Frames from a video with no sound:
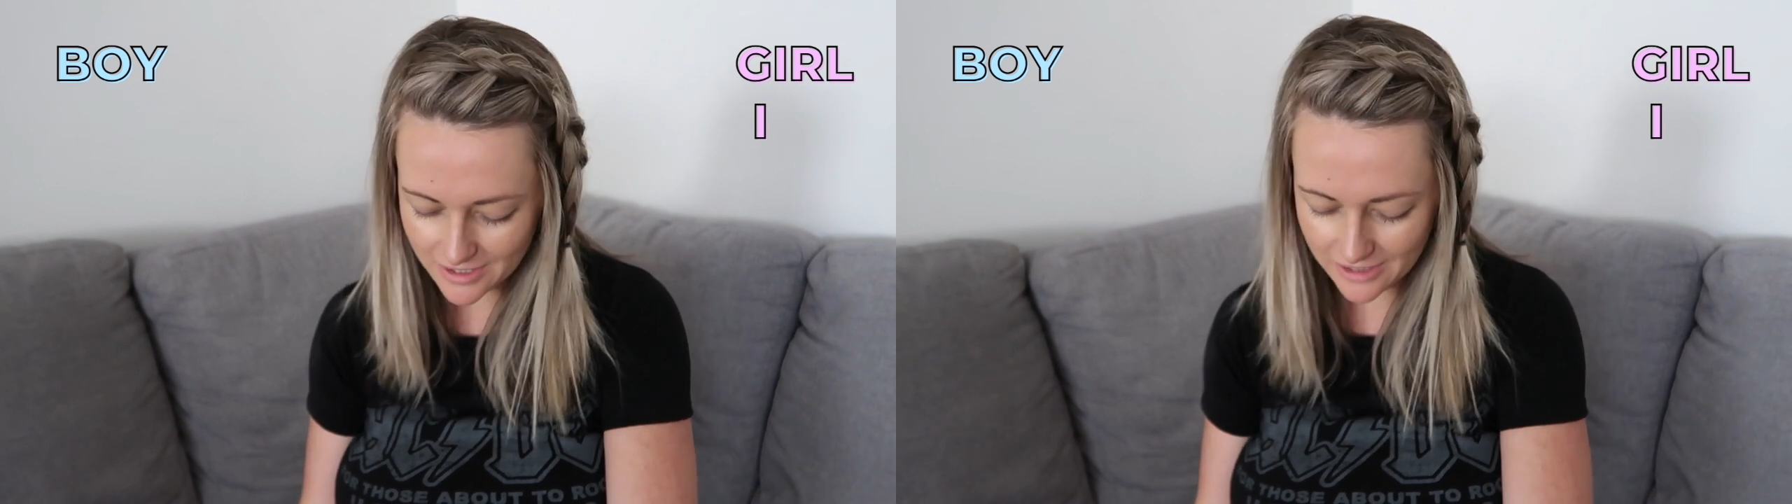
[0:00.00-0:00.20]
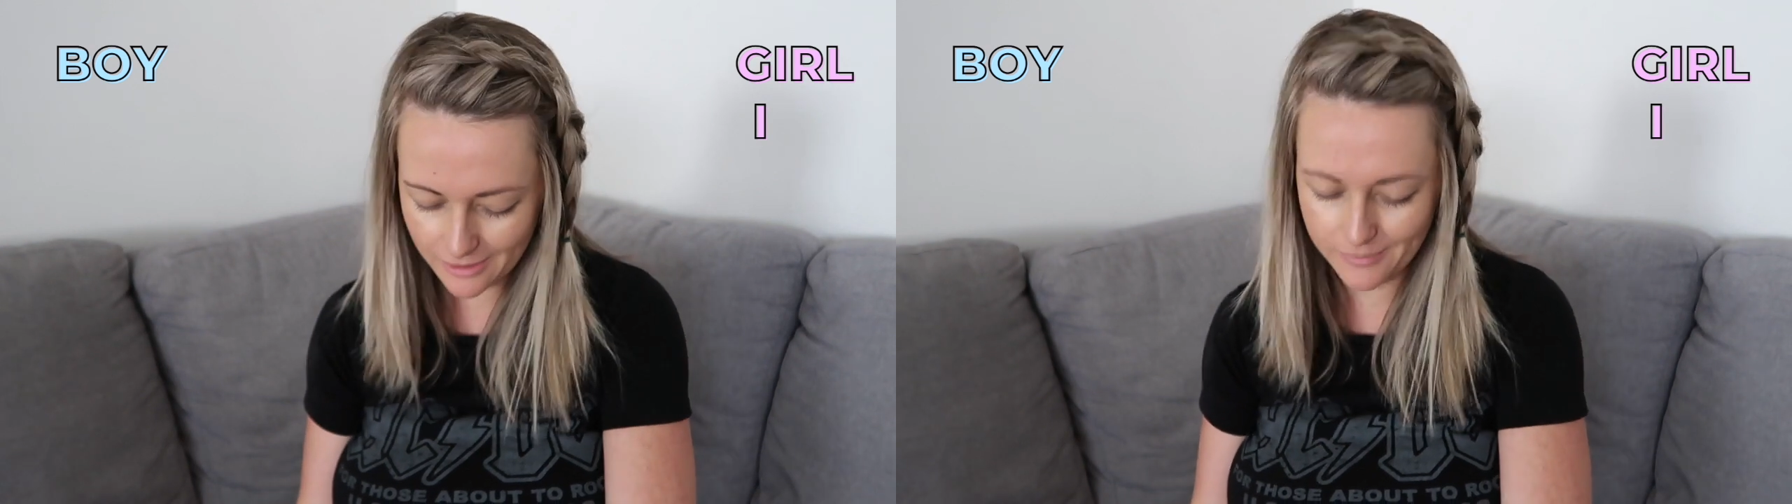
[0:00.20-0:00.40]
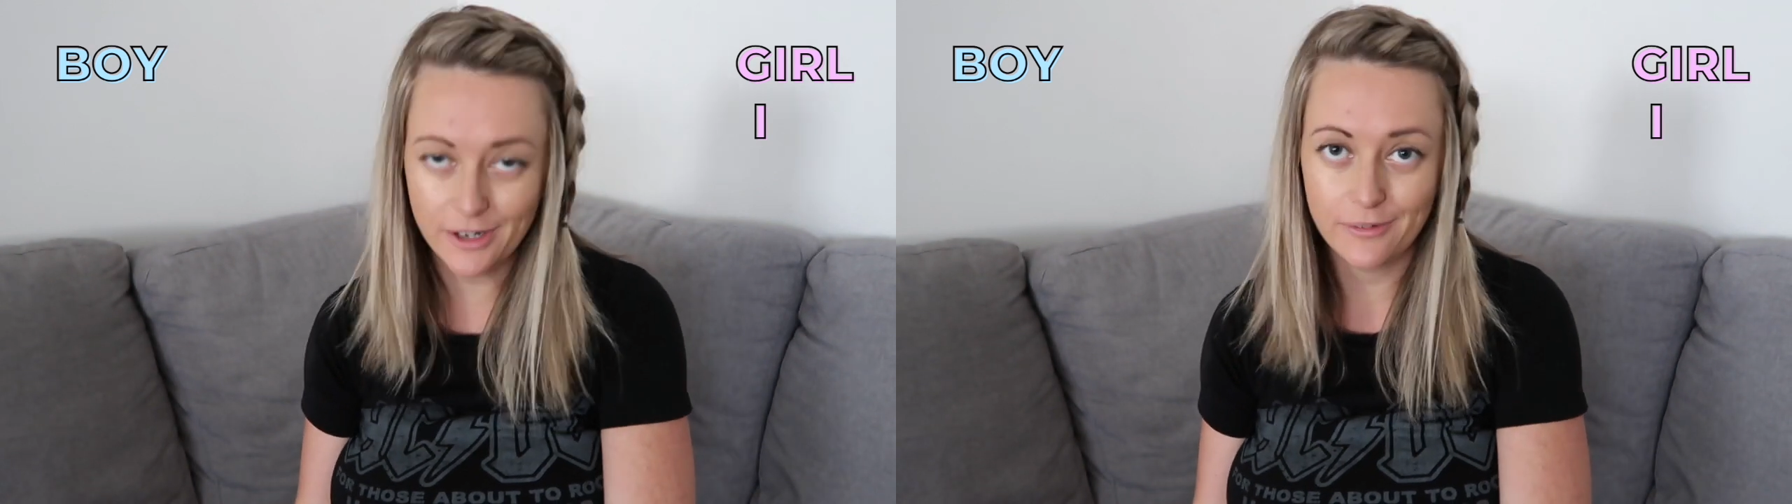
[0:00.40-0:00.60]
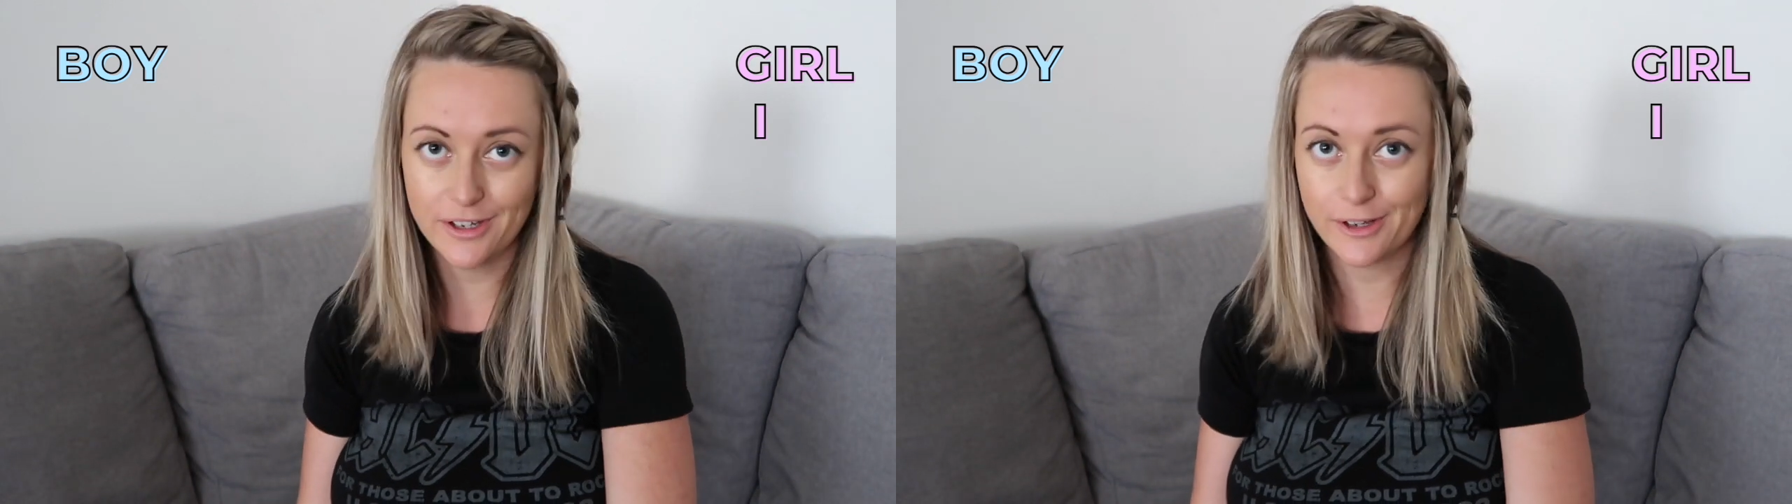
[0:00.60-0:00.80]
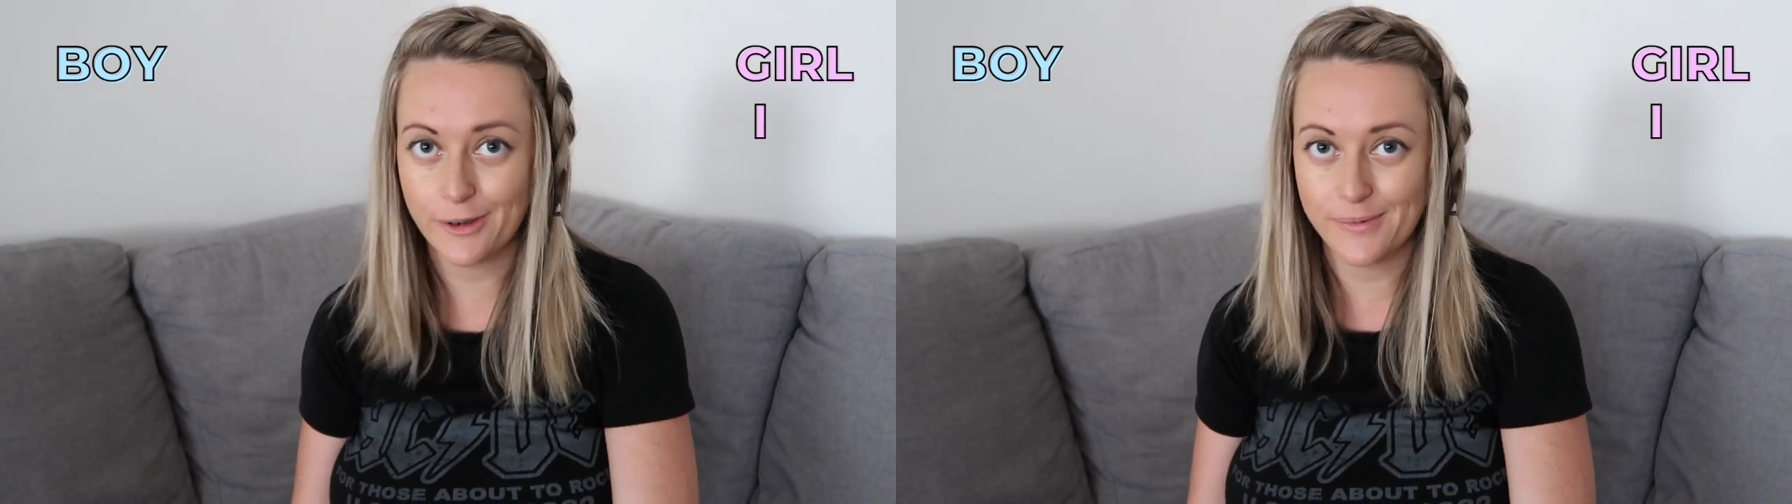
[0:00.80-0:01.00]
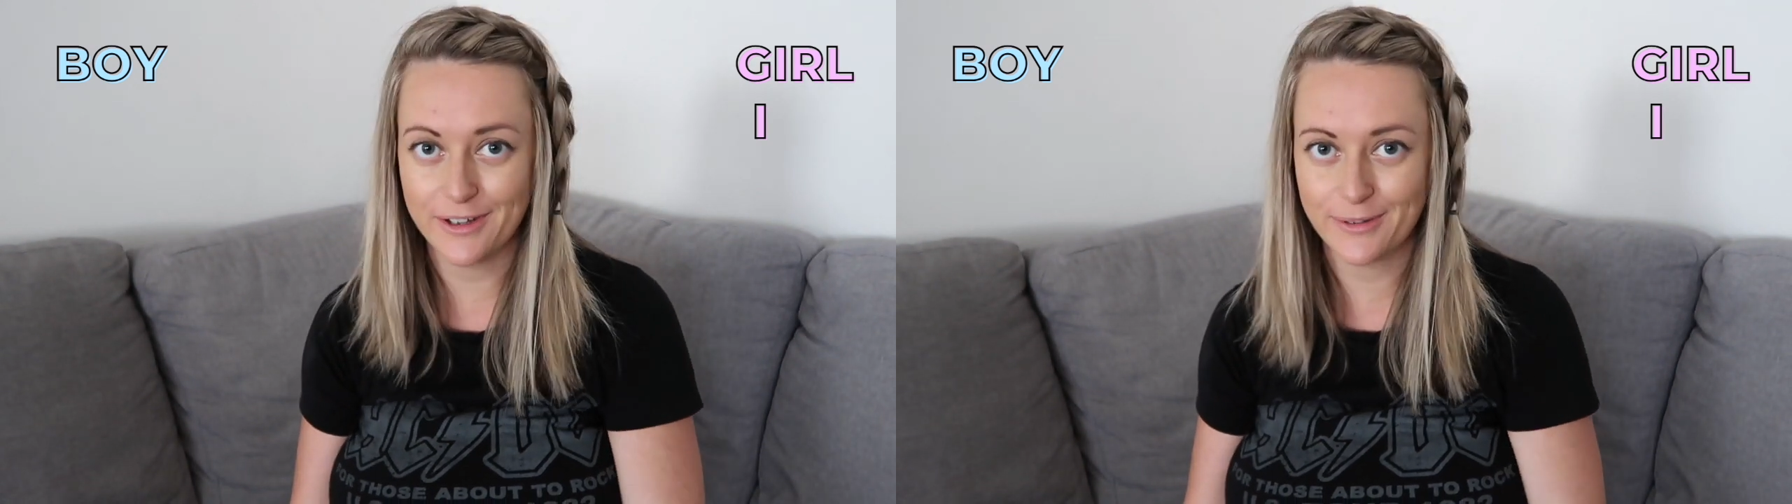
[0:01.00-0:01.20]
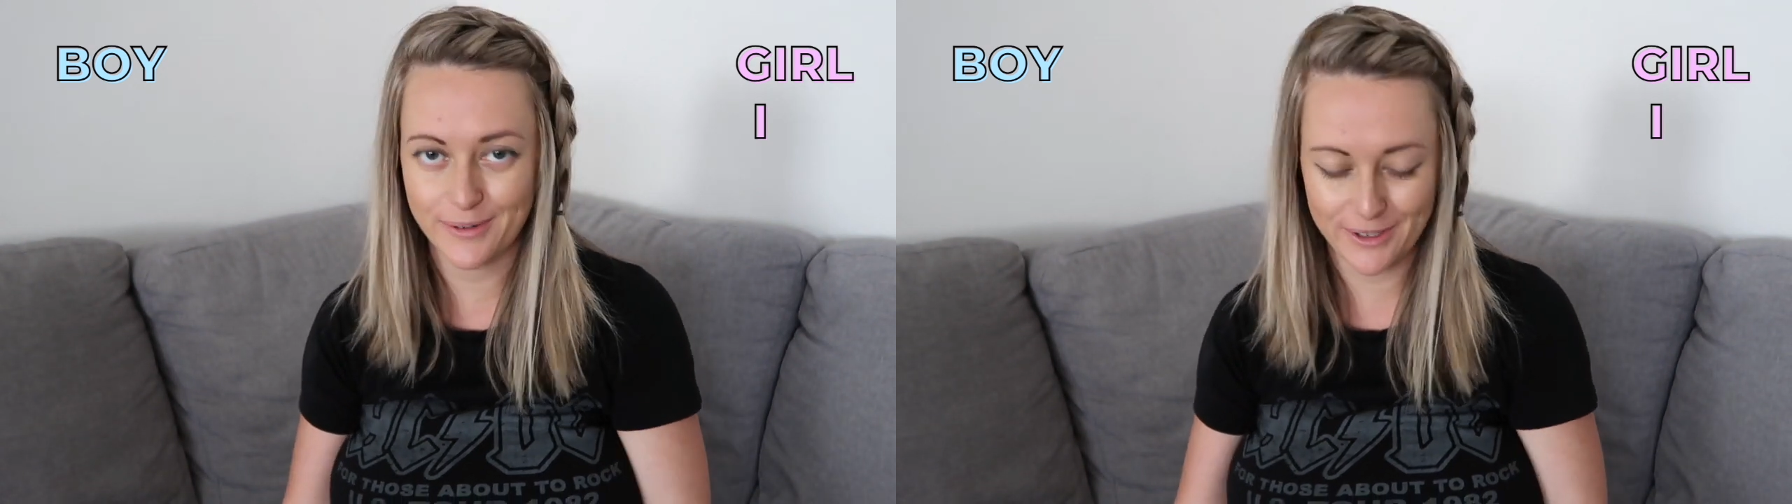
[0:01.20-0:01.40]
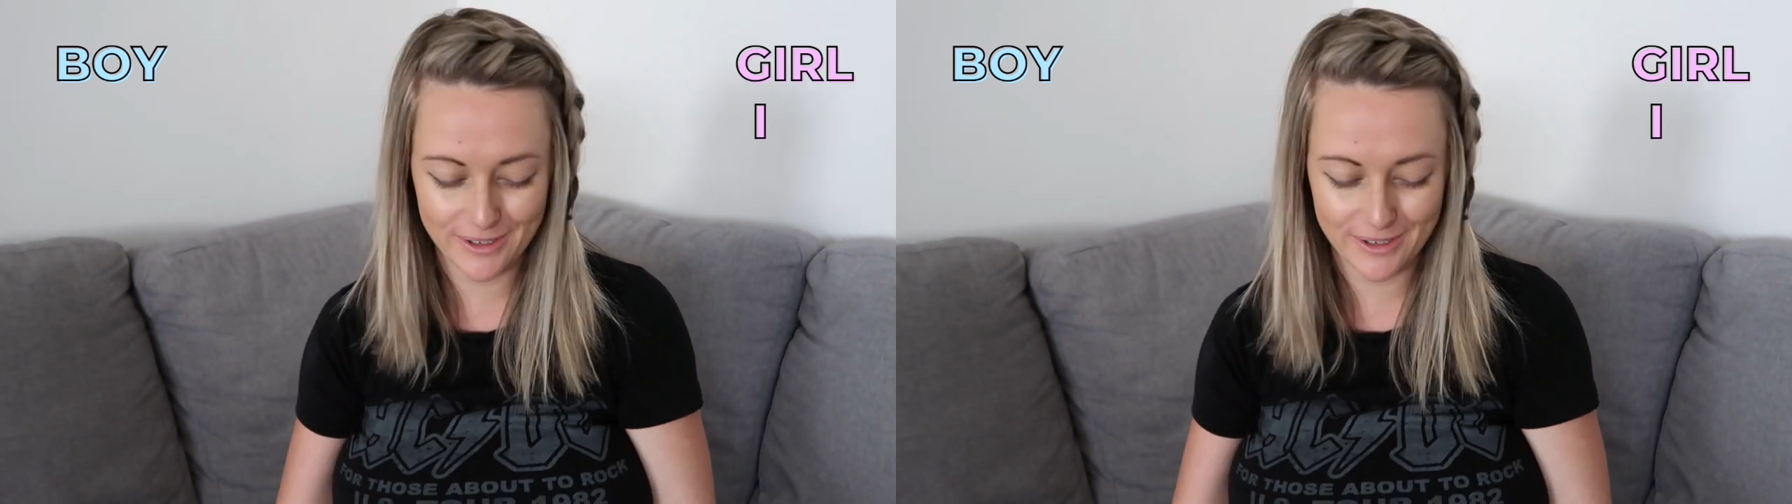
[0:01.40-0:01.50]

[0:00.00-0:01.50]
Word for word: Let me know in the comments what